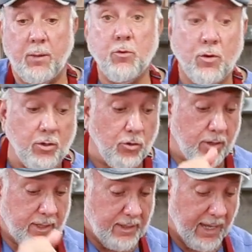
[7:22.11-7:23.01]
going to go
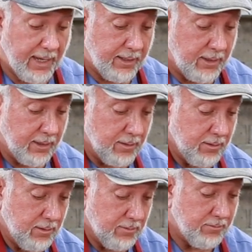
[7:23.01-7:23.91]
ahead and add in
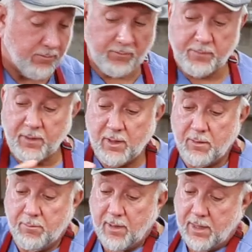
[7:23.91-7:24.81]

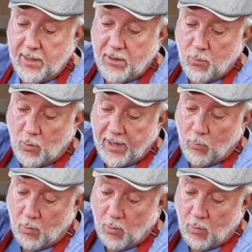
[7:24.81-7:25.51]
my white